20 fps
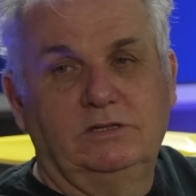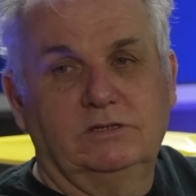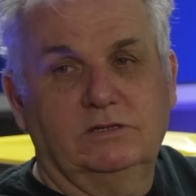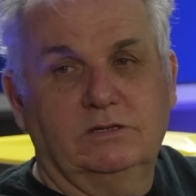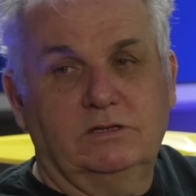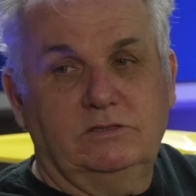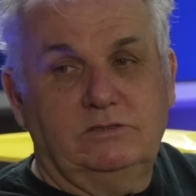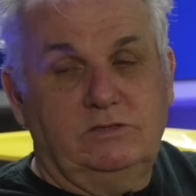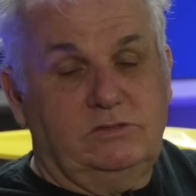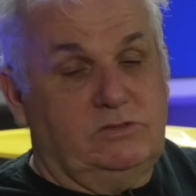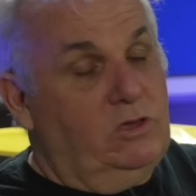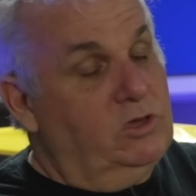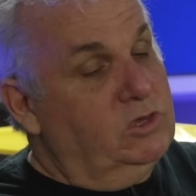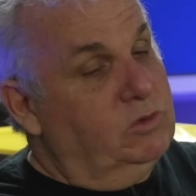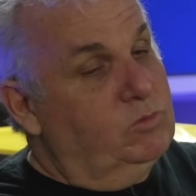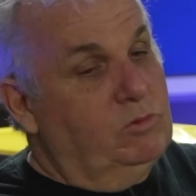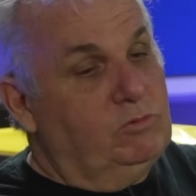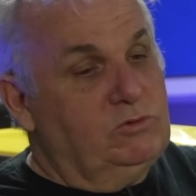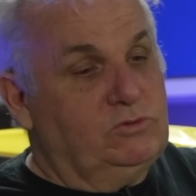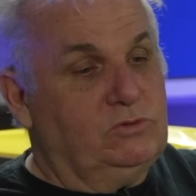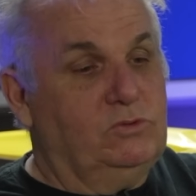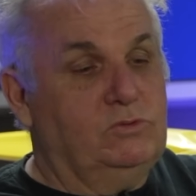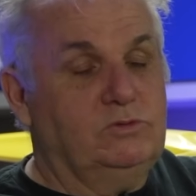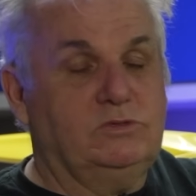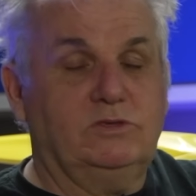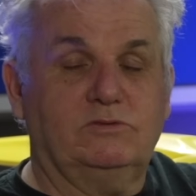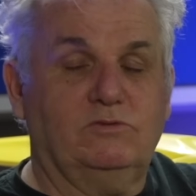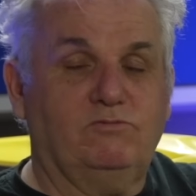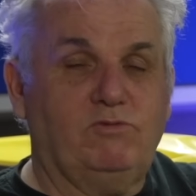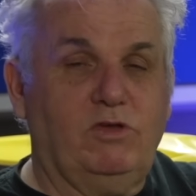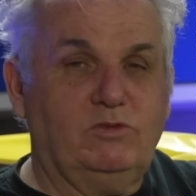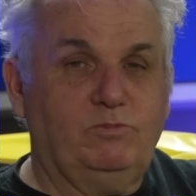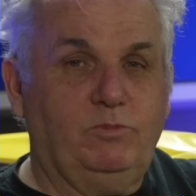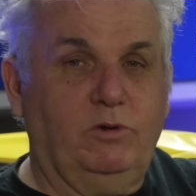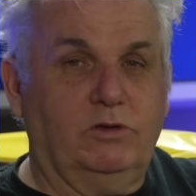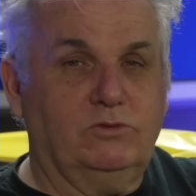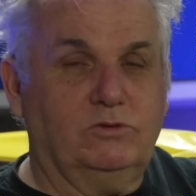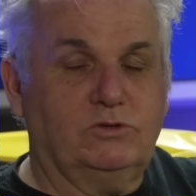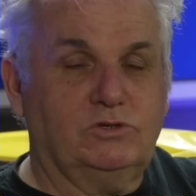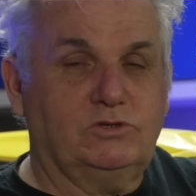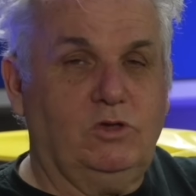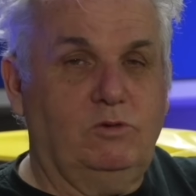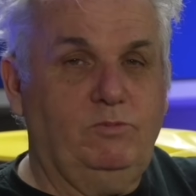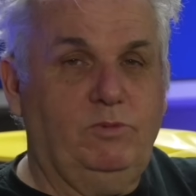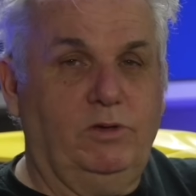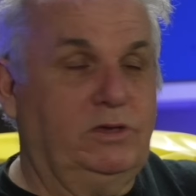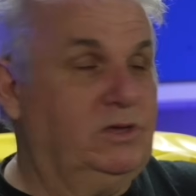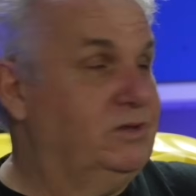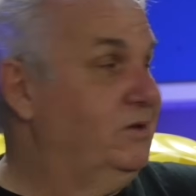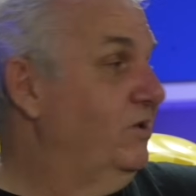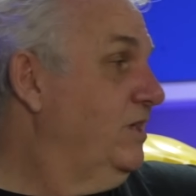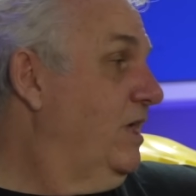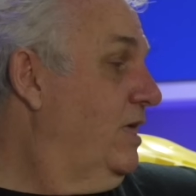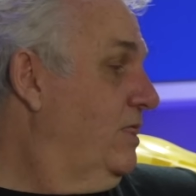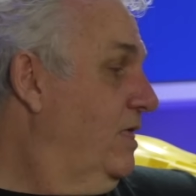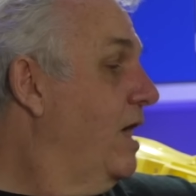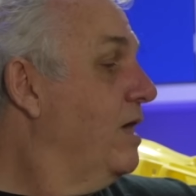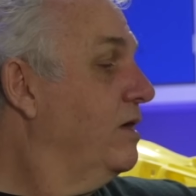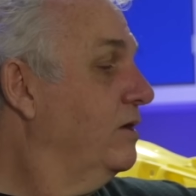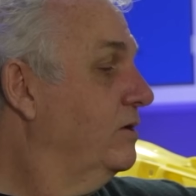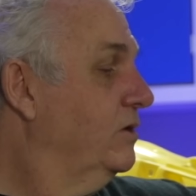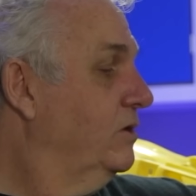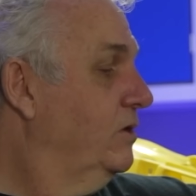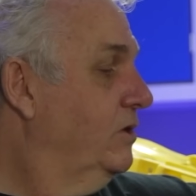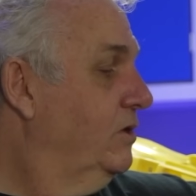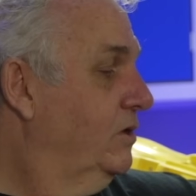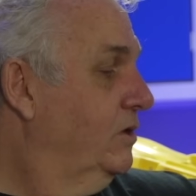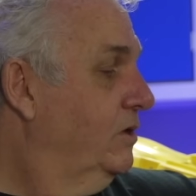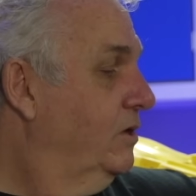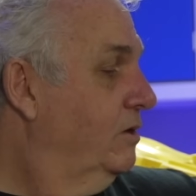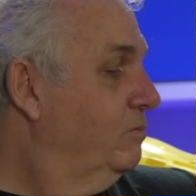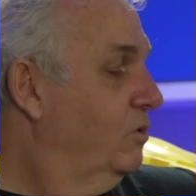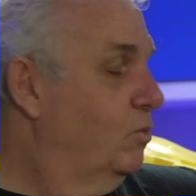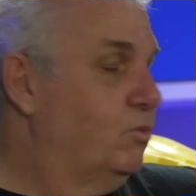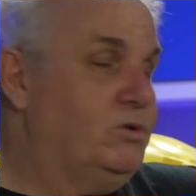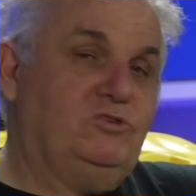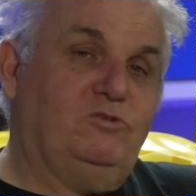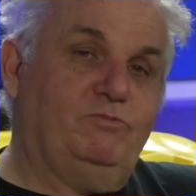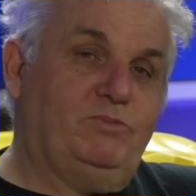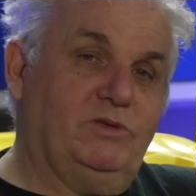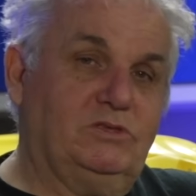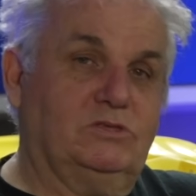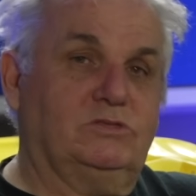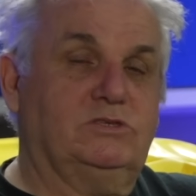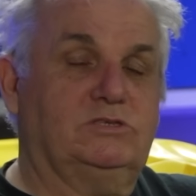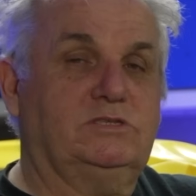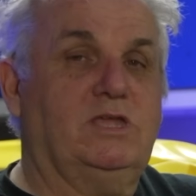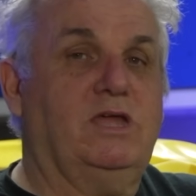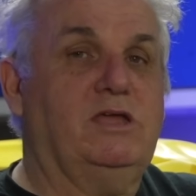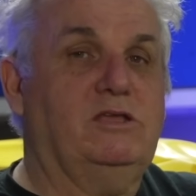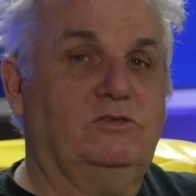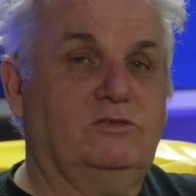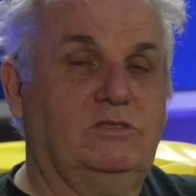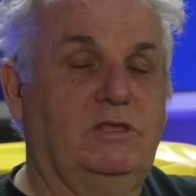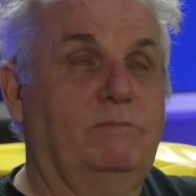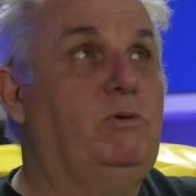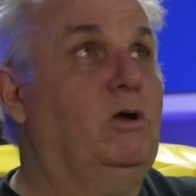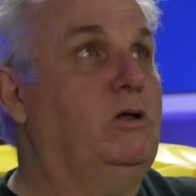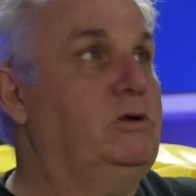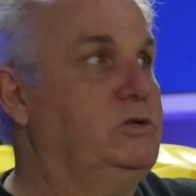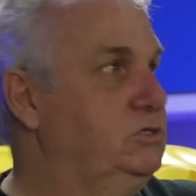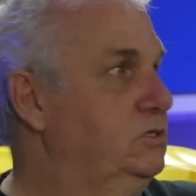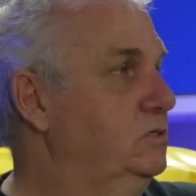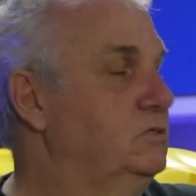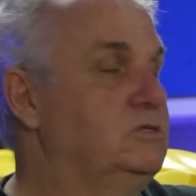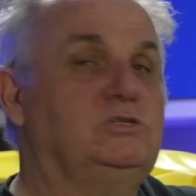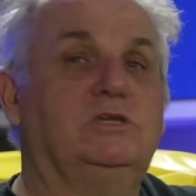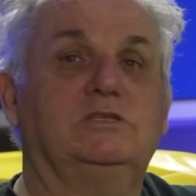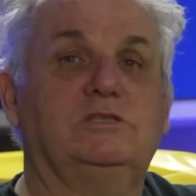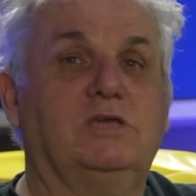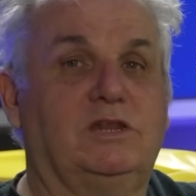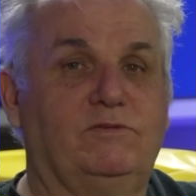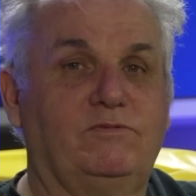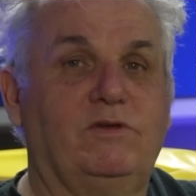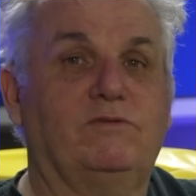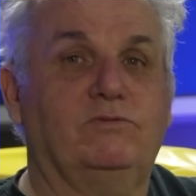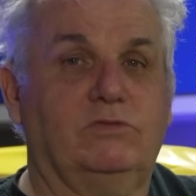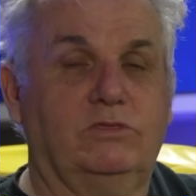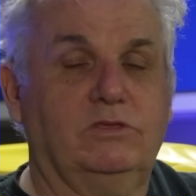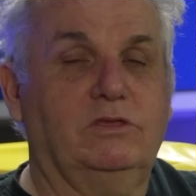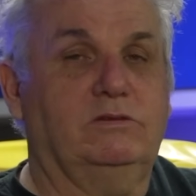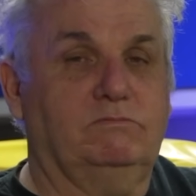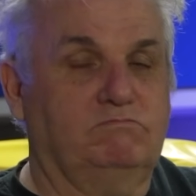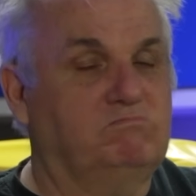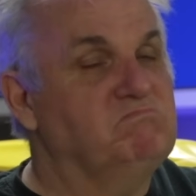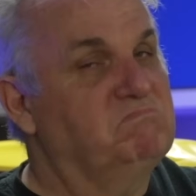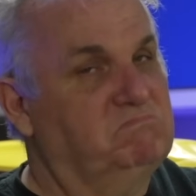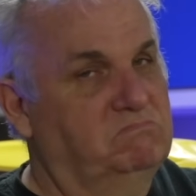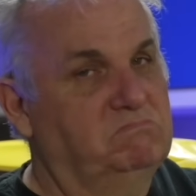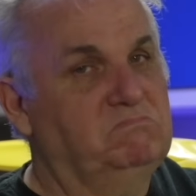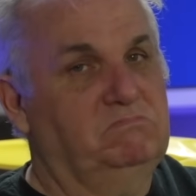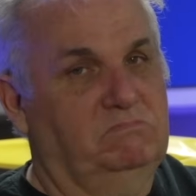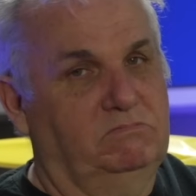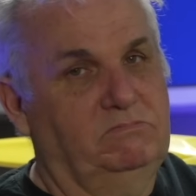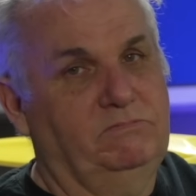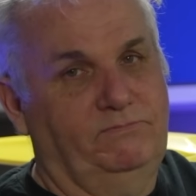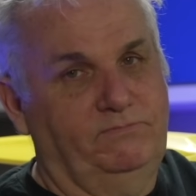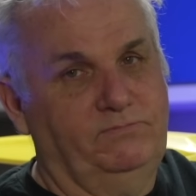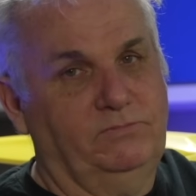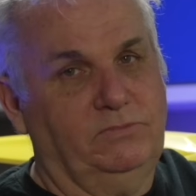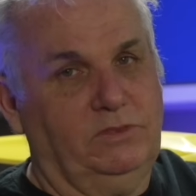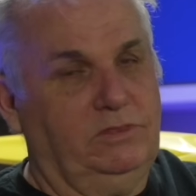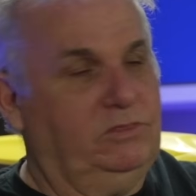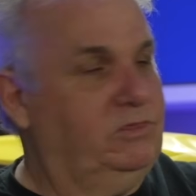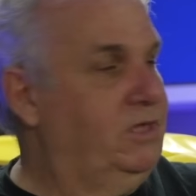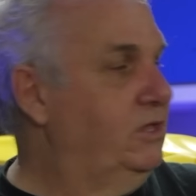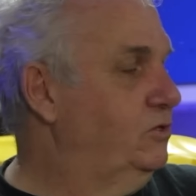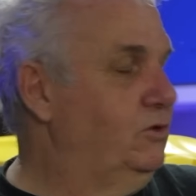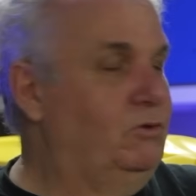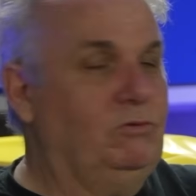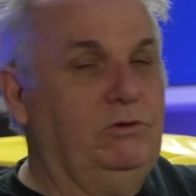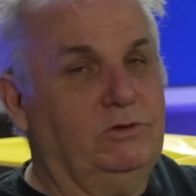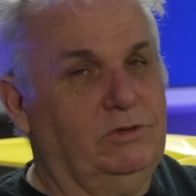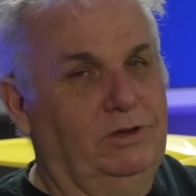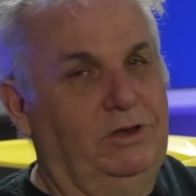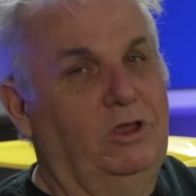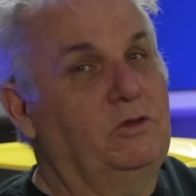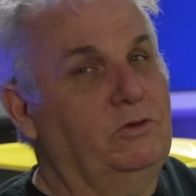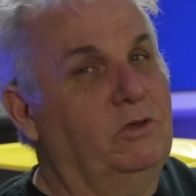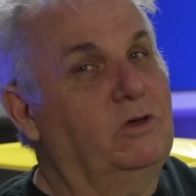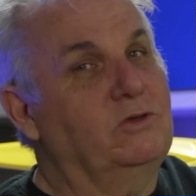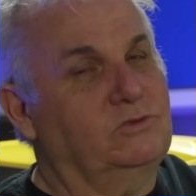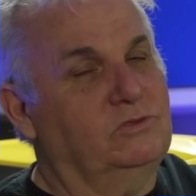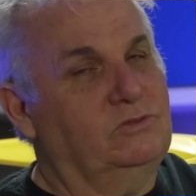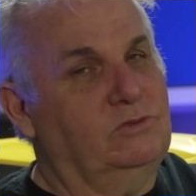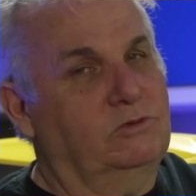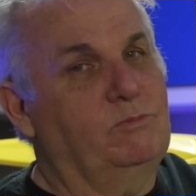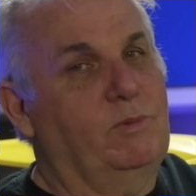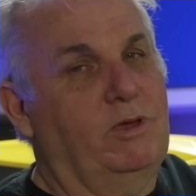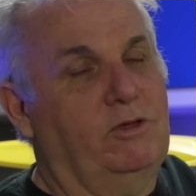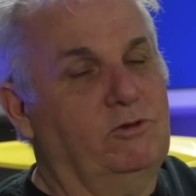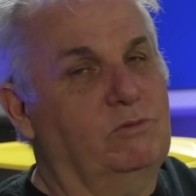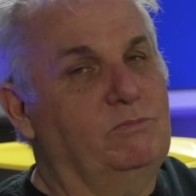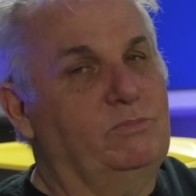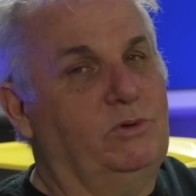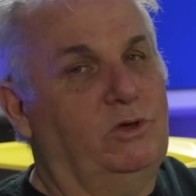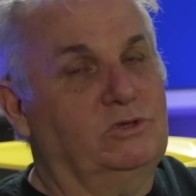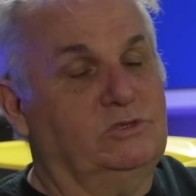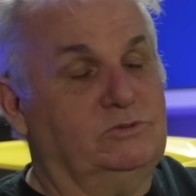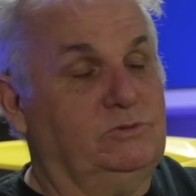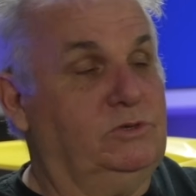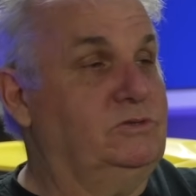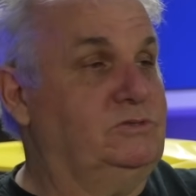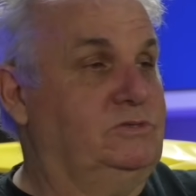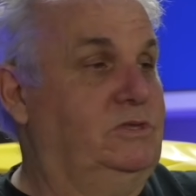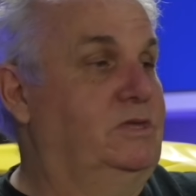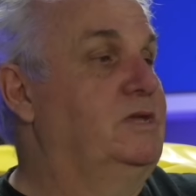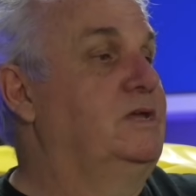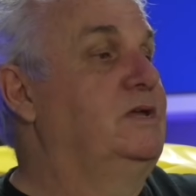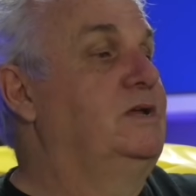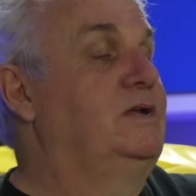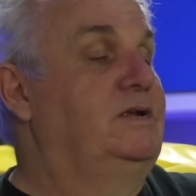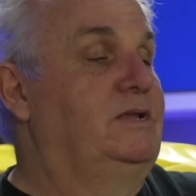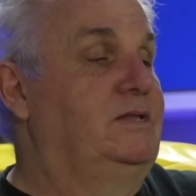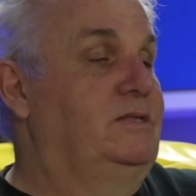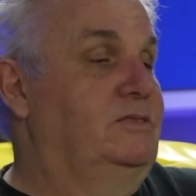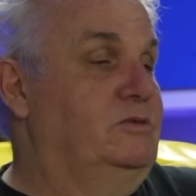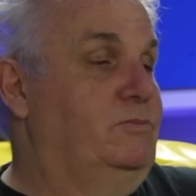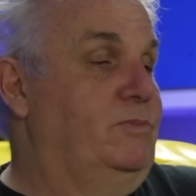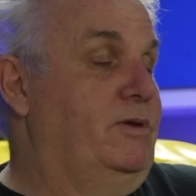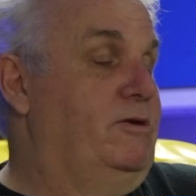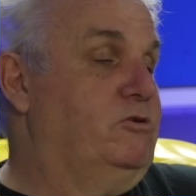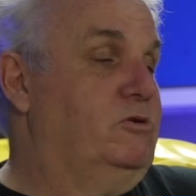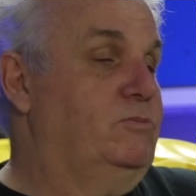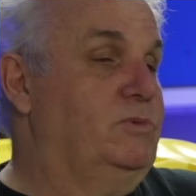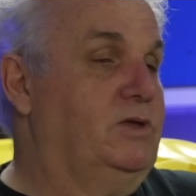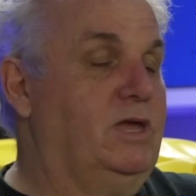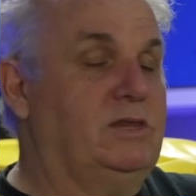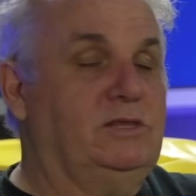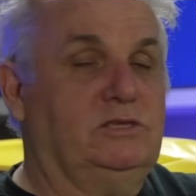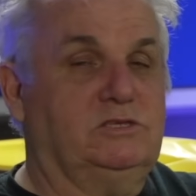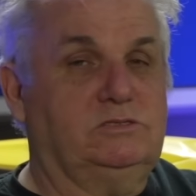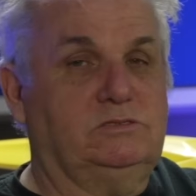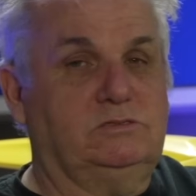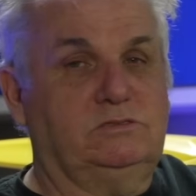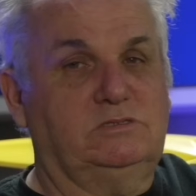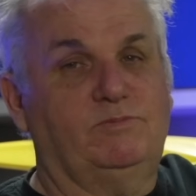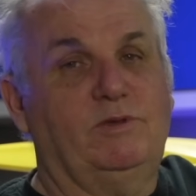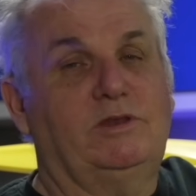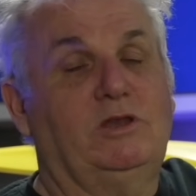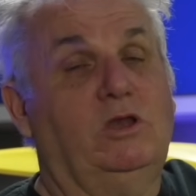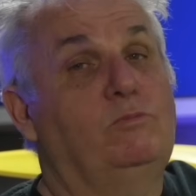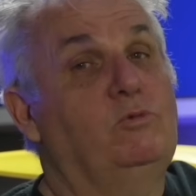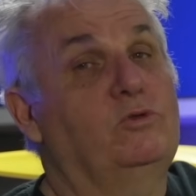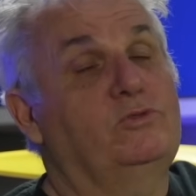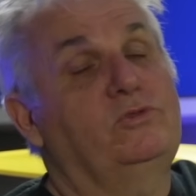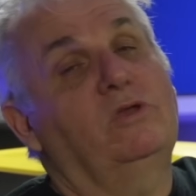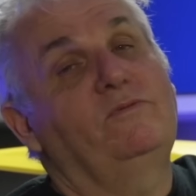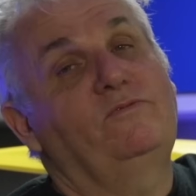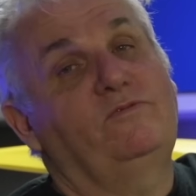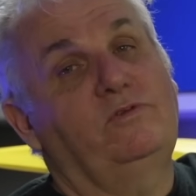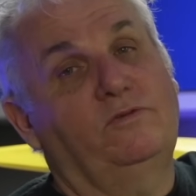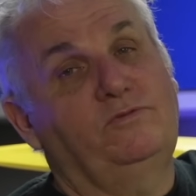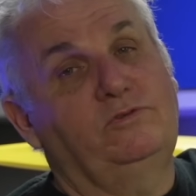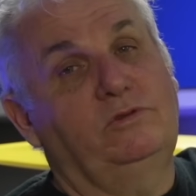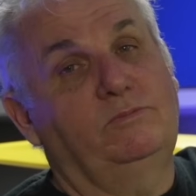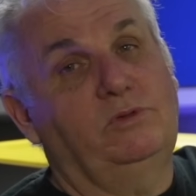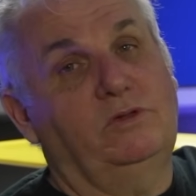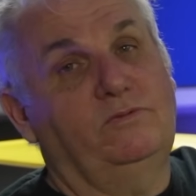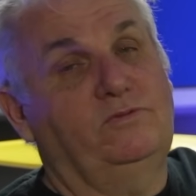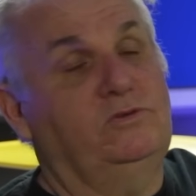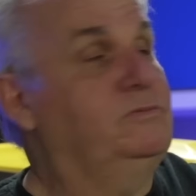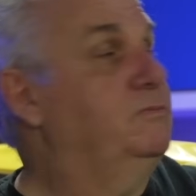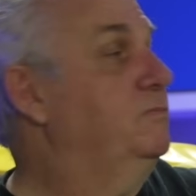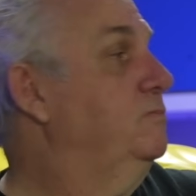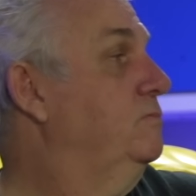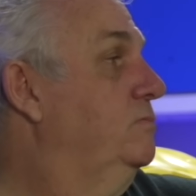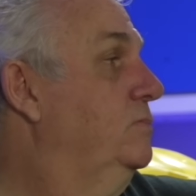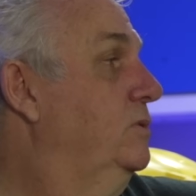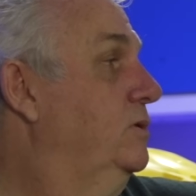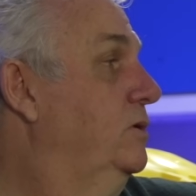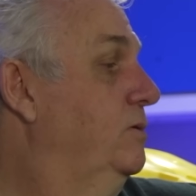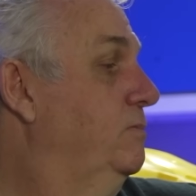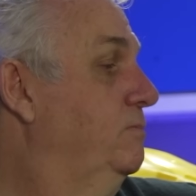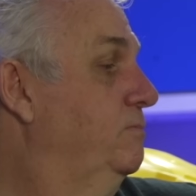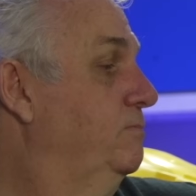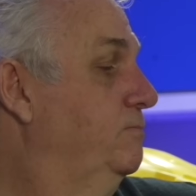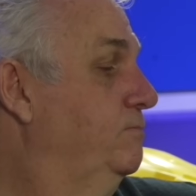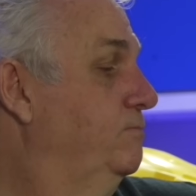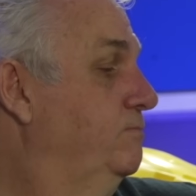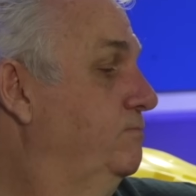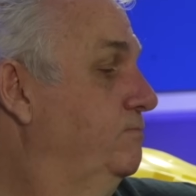because his argument was always it's a race bike, not a show bike. And I get that, but once you've been to the States and they're polishing the shit out of everything, they do look a lot nicer than the American bikes, because the American mechanics spend a lot more time fluffing and buffing them.